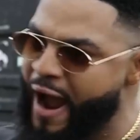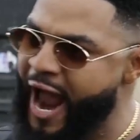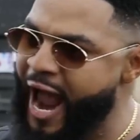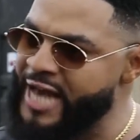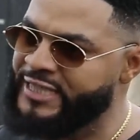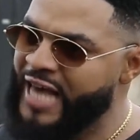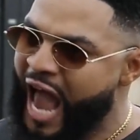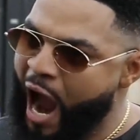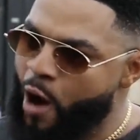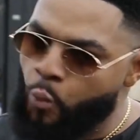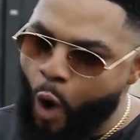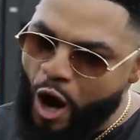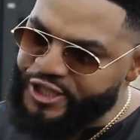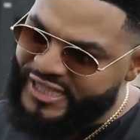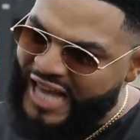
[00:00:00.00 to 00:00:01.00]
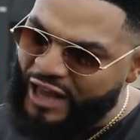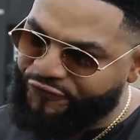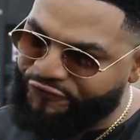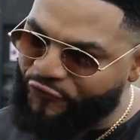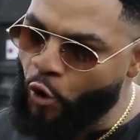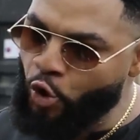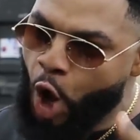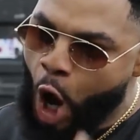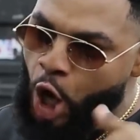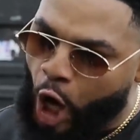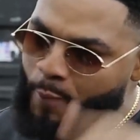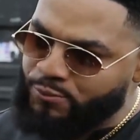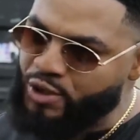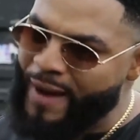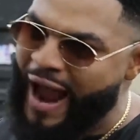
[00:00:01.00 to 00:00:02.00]
my hands and watch that fool
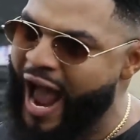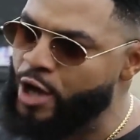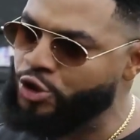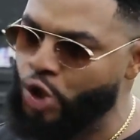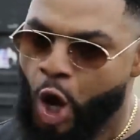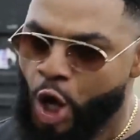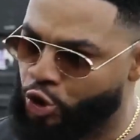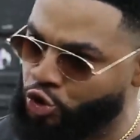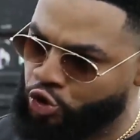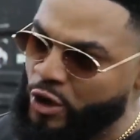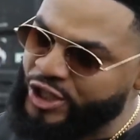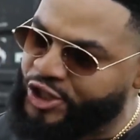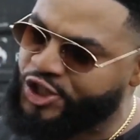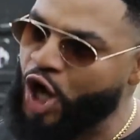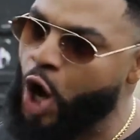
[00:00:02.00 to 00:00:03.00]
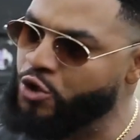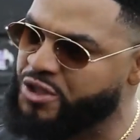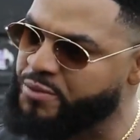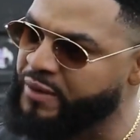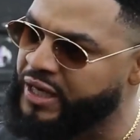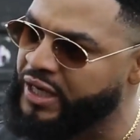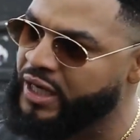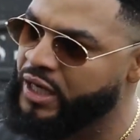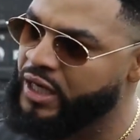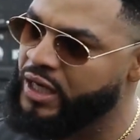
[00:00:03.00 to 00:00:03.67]
come to my house to insult me?